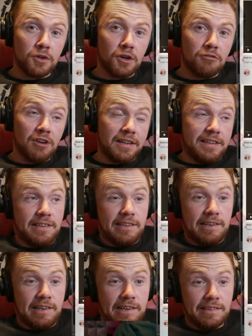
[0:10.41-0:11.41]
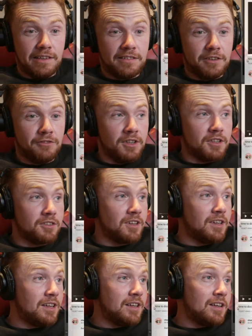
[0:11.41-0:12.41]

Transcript: we'll go raid, unless they're finished.